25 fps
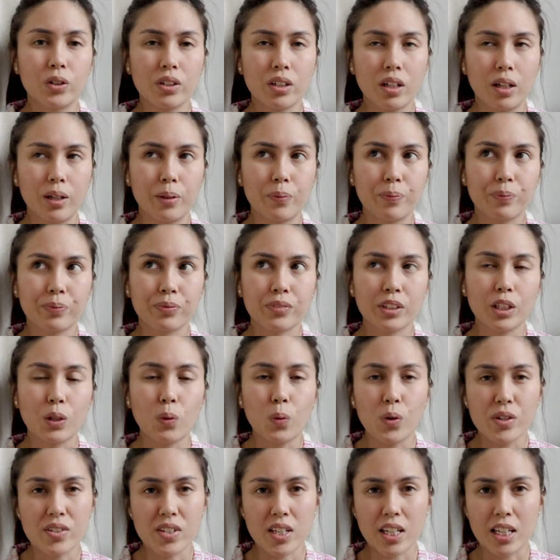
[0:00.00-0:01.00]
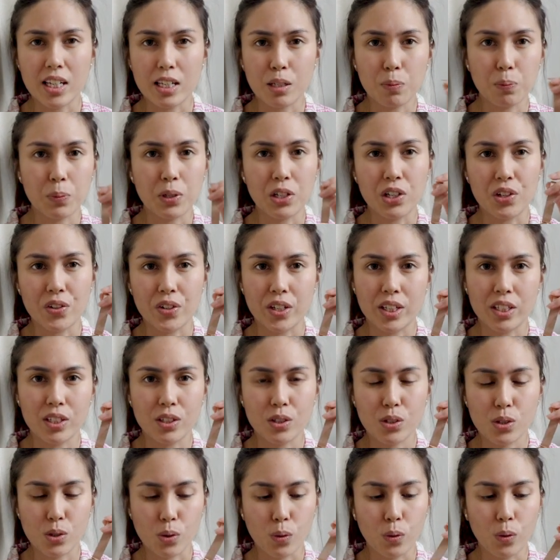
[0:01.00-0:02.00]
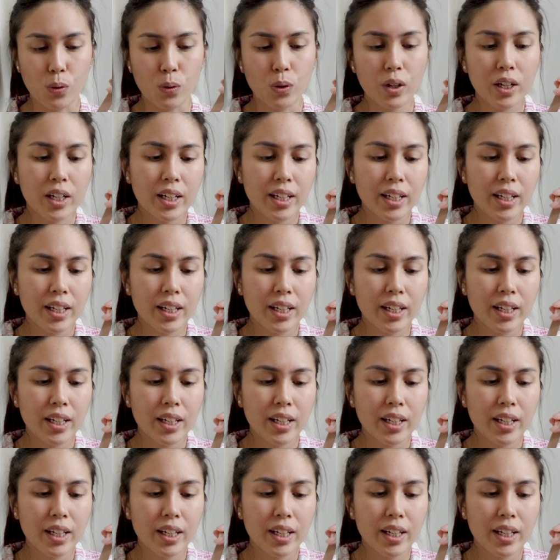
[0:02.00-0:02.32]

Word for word: um, it was Eid period so